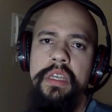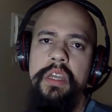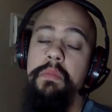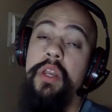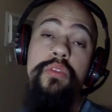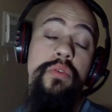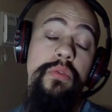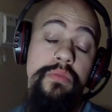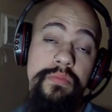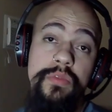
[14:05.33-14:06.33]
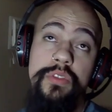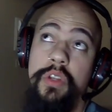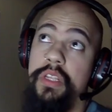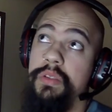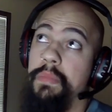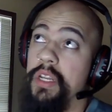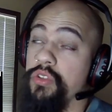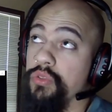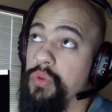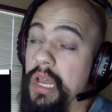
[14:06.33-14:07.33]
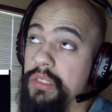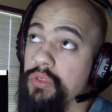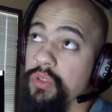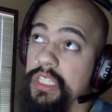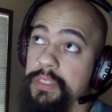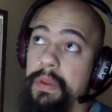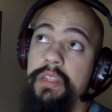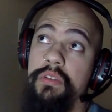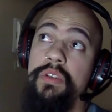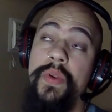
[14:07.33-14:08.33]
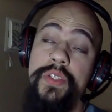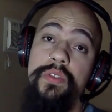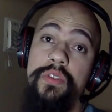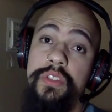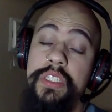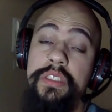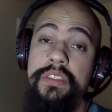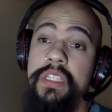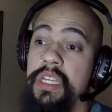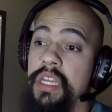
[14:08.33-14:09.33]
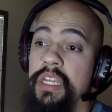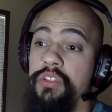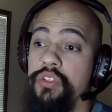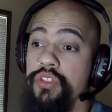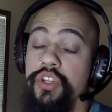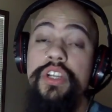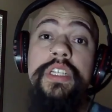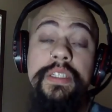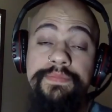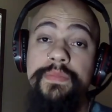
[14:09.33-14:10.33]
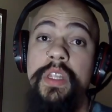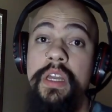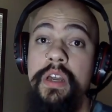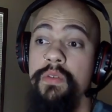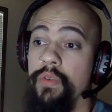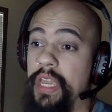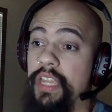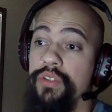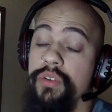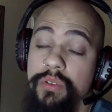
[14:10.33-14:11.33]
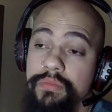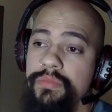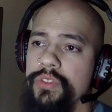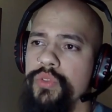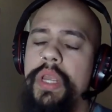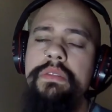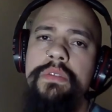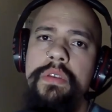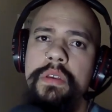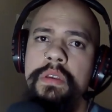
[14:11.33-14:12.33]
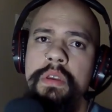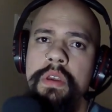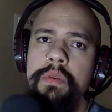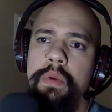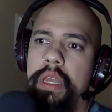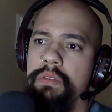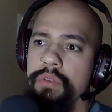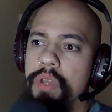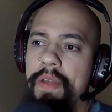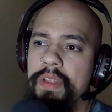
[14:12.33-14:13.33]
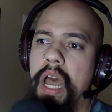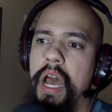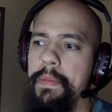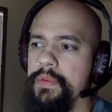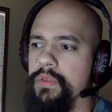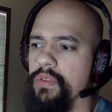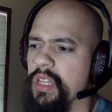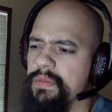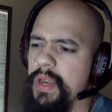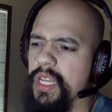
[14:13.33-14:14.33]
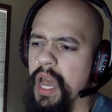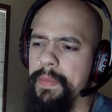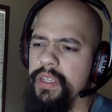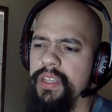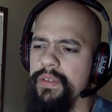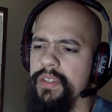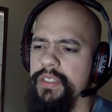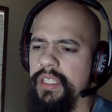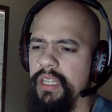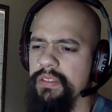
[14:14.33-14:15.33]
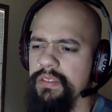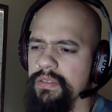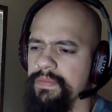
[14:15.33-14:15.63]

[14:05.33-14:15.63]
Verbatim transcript: and middle school. So let's say middle school to high school, you can spend your rest of your years just learning vocational traits, right? So you have that option. So that's very common here in the United States.